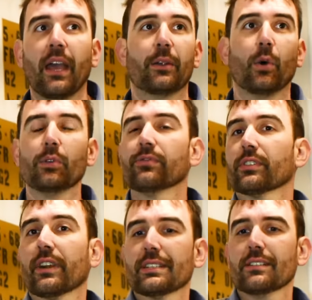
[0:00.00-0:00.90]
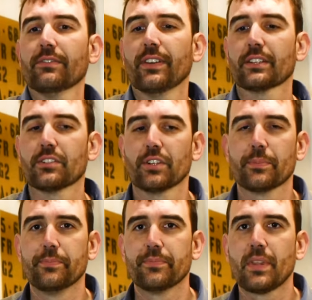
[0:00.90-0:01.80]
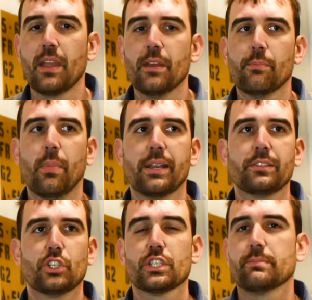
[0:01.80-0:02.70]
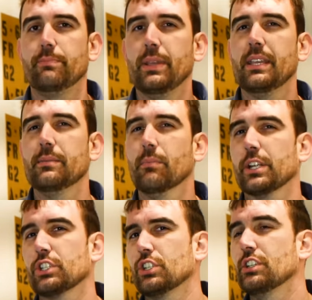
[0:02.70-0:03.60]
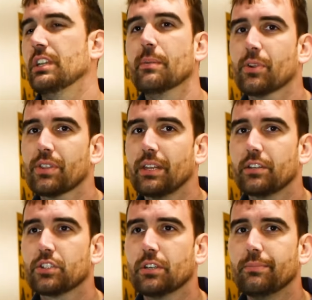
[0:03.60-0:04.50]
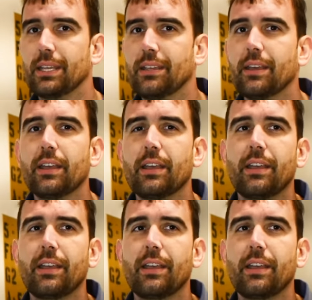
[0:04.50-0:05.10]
An old fluorescent fixture might just be much dimmer than it should be.